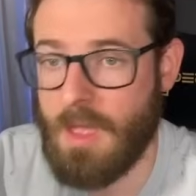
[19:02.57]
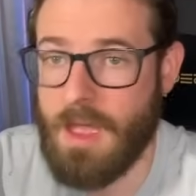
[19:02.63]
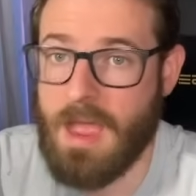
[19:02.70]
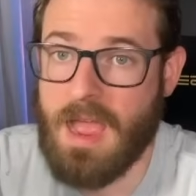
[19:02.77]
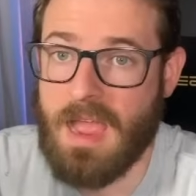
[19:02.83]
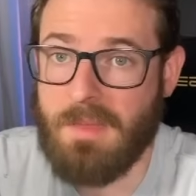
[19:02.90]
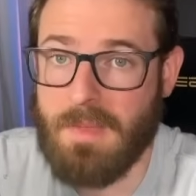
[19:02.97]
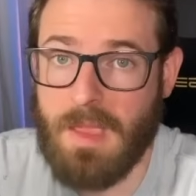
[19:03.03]

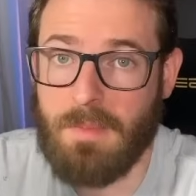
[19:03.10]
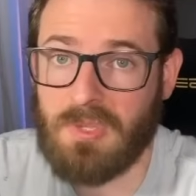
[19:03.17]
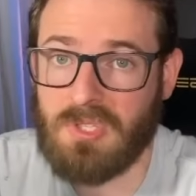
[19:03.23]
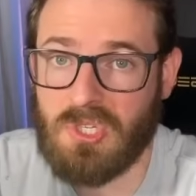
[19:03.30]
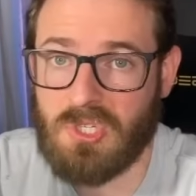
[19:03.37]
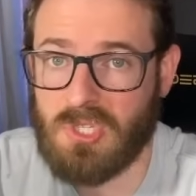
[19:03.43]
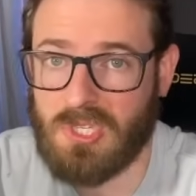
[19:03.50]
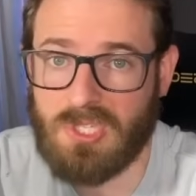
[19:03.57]
I may
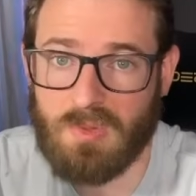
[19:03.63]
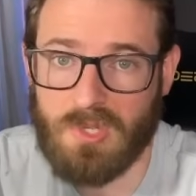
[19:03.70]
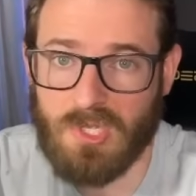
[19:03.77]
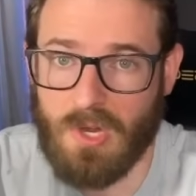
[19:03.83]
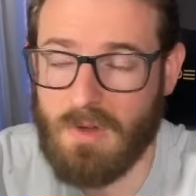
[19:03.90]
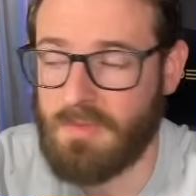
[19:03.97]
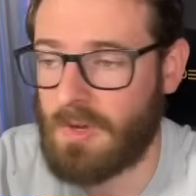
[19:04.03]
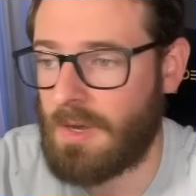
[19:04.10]
potentially switch
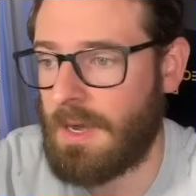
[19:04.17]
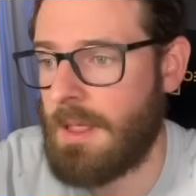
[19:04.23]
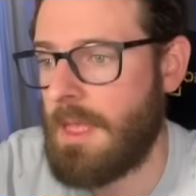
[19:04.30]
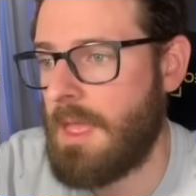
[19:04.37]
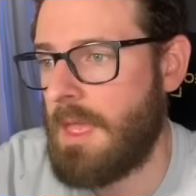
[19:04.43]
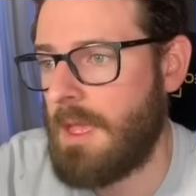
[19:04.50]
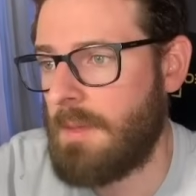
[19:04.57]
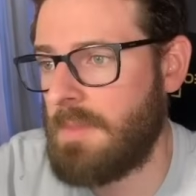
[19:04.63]
over
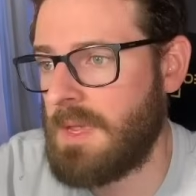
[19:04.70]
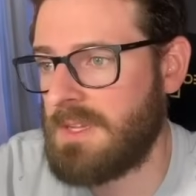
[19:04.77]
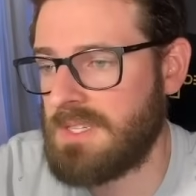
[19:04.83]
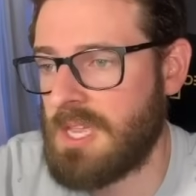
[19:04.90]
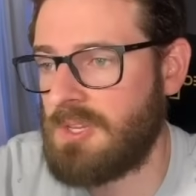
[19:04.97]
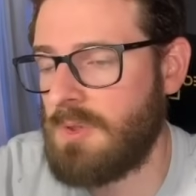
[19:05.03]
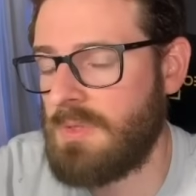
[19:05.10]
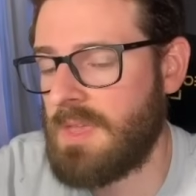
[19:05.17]
because
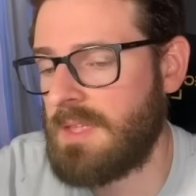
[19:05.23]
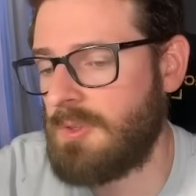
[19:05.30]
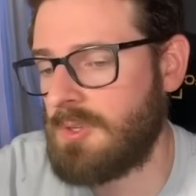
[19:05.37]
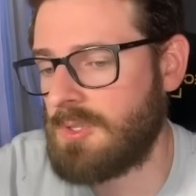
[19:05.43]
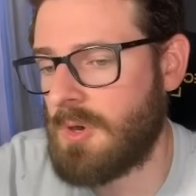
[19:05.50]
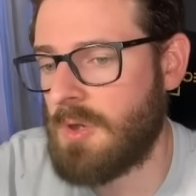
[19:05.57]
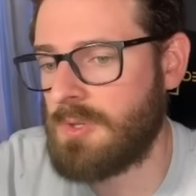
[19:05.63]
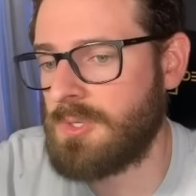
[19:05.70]
I do think
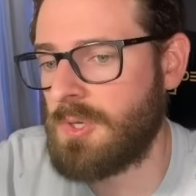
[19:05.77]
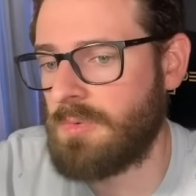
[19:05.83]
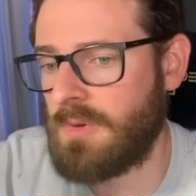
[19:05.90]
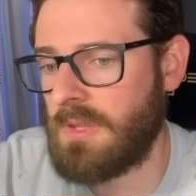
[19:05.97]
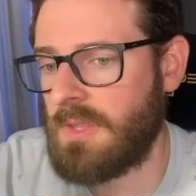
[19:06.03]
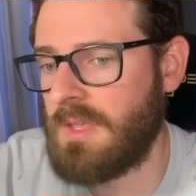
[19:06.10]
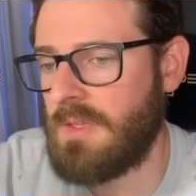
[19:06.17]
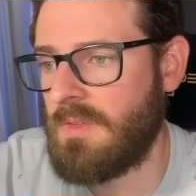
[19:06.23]
those are also
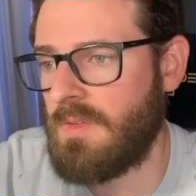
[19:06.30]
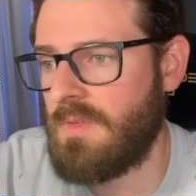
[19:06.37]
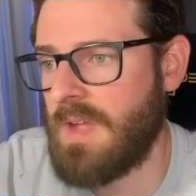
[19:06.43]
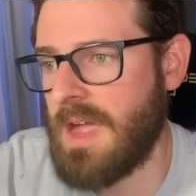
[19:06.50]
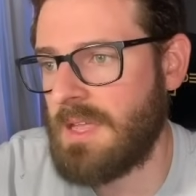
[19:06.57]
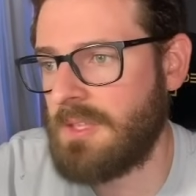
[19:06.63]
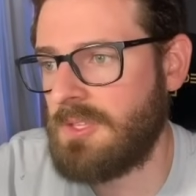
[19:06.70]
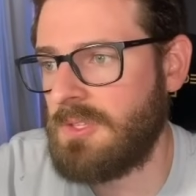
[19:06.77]
really
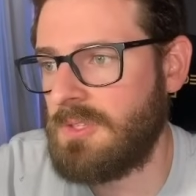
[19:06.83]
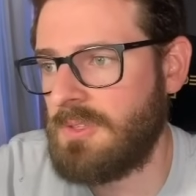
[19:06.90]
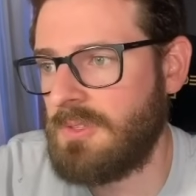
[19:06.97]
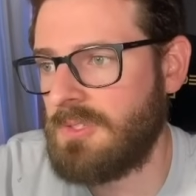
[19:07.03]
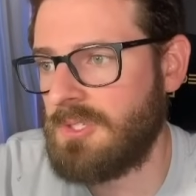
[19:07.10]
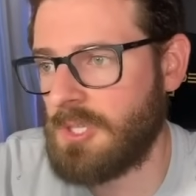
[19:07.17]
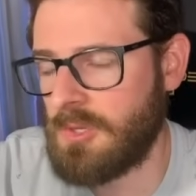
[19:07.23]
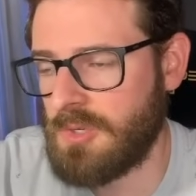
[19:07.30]
valid
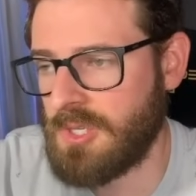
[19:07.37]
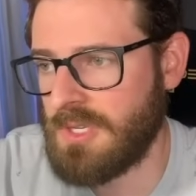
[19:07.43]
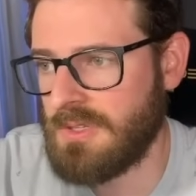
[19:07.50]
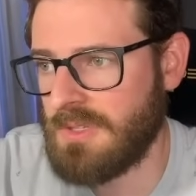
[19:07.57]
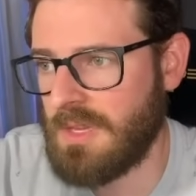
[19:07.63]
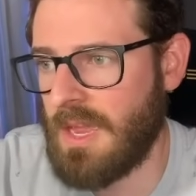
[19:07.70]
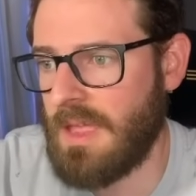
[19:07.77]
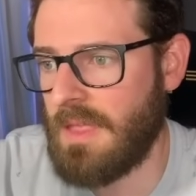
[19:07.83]

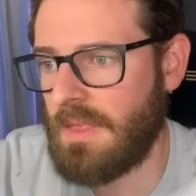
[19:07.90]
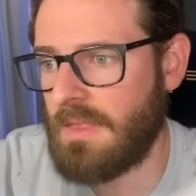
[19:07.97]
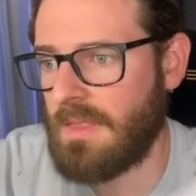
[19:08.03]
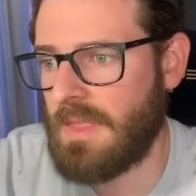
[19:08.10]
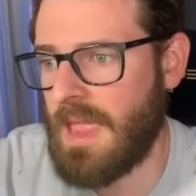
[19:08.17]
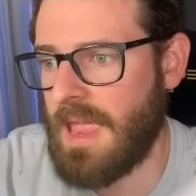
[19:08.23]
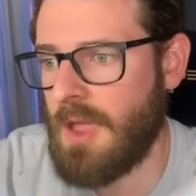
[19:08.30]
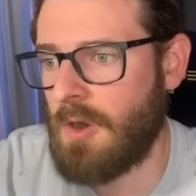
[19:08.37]
solutions and
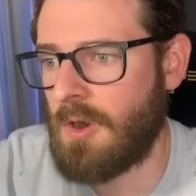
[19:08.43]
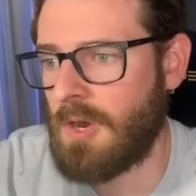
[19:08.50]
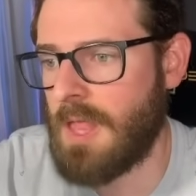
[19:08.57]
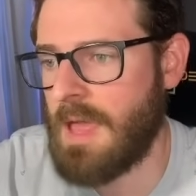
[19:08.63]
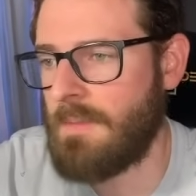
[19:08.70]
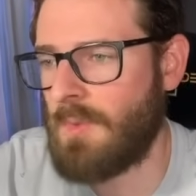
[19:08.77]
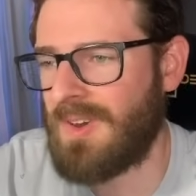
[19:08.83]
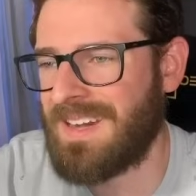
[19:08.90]
they are a
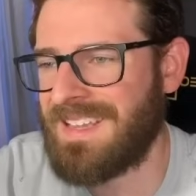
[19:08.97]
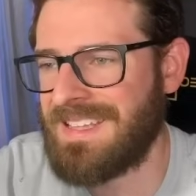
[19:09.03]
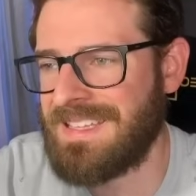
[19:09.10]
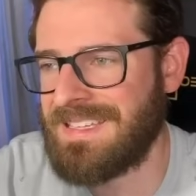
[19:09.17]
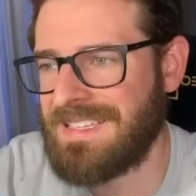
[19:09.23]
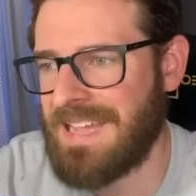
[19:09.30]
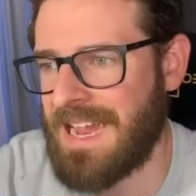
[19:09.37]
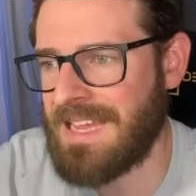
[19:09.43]
lot more
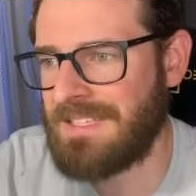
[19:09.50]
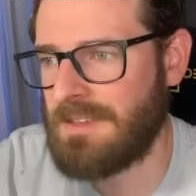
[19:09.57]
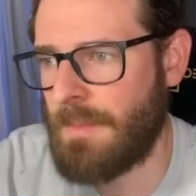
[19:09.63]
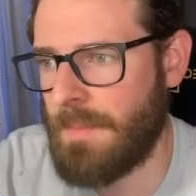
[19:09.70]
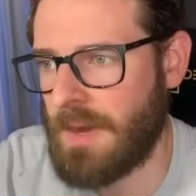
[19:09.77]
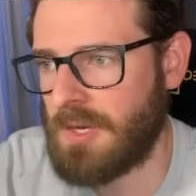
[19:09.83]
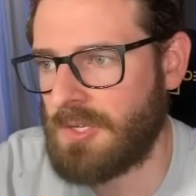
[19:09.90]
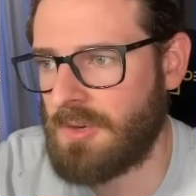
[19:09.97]
concise
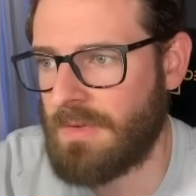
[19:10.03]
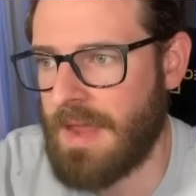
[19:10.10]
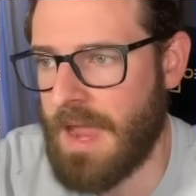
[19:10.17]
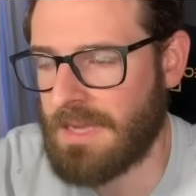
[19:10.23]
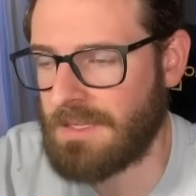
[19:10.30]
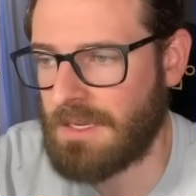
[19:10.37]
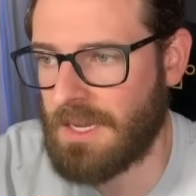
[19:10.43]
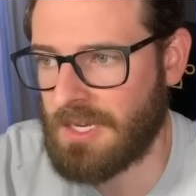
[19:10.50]
compared to
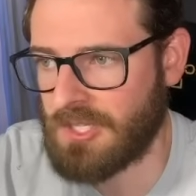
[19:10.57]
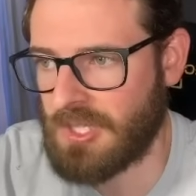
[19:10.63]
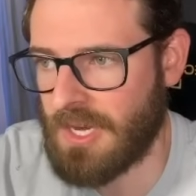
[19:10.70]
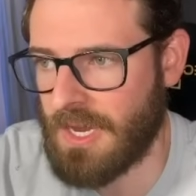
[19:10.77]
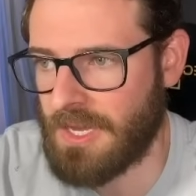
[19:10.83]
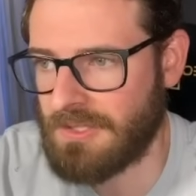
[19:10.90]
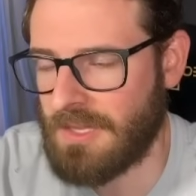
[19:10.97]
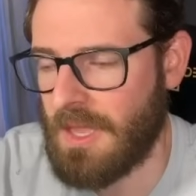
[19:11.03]
React and
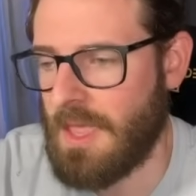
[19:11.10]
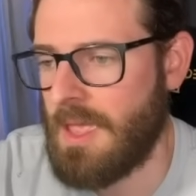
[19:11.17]
Next.js.